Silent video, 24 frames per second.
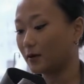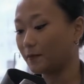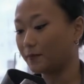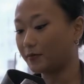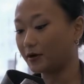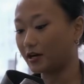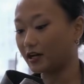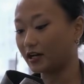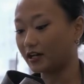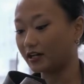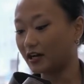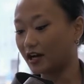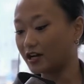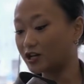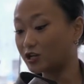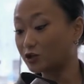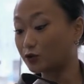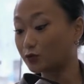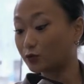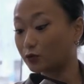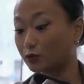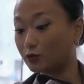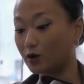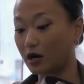but I
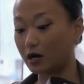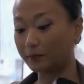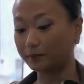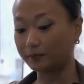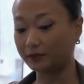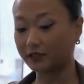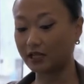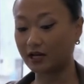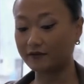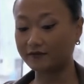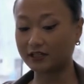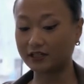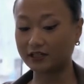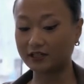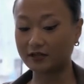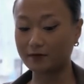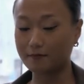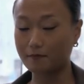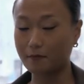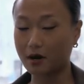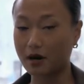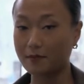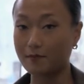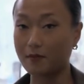grew up loving
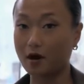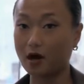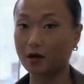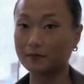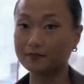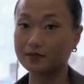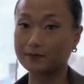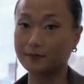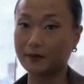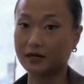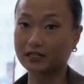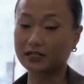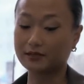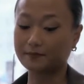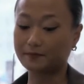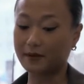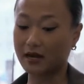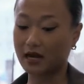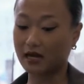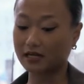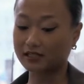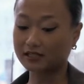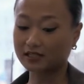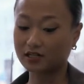my mom's bucket
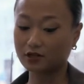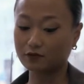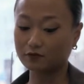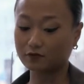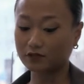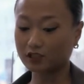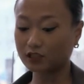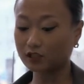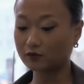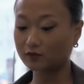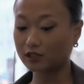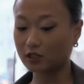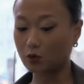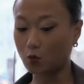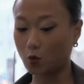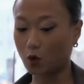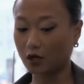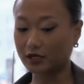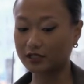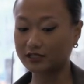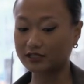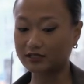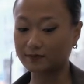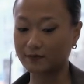bags. I really, really
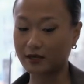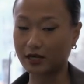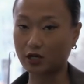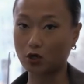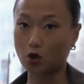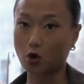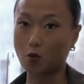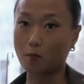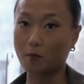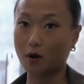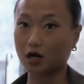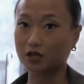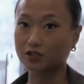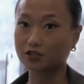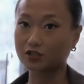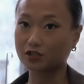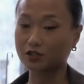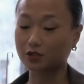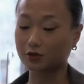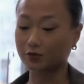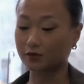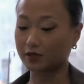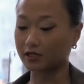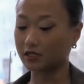wanted to make an homage
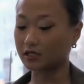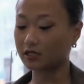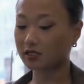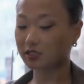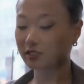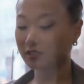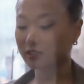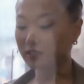to it.